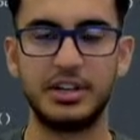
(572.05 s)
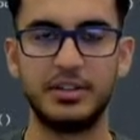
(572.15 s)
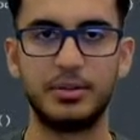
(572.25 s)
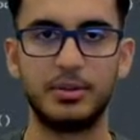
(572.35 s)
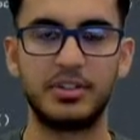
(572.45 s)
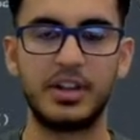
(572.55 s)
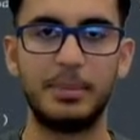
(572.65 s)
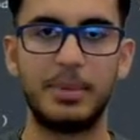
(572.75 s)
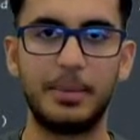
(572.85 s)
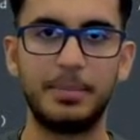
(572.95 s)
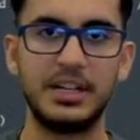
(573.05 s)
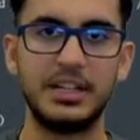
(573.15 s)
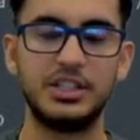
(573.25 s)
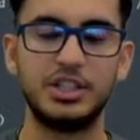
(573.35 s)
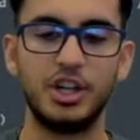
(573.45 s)
So it's going to map
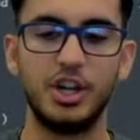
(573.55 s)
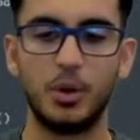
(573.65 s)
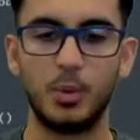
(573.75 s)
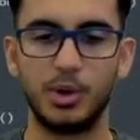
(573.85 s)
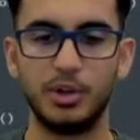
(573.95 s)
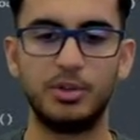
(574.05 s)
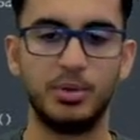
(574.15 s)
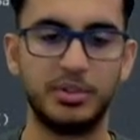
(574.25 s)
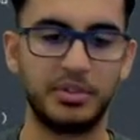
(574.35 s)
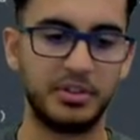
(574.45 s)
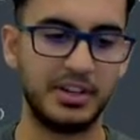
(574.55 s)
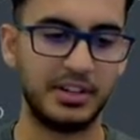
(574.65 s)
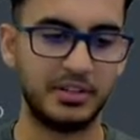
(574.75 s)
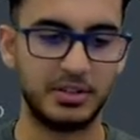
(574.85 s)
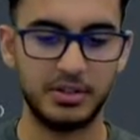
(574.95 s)
each word to a certain
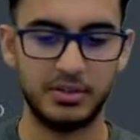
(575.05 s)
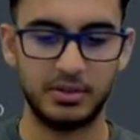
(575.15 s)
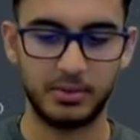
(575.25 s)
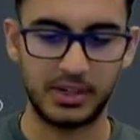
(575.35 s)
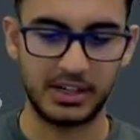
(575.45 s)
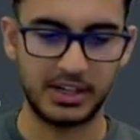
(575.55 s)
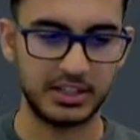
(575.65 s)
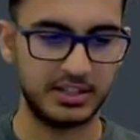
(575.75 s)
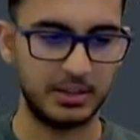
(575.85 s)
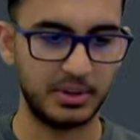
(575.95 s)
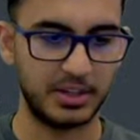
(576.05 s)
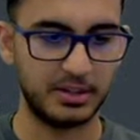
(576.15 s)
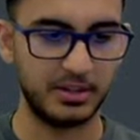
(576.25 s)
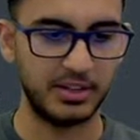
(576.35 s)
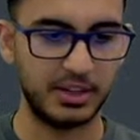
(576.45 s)
integer, so we can actually see what that
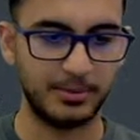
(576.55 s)
looks like.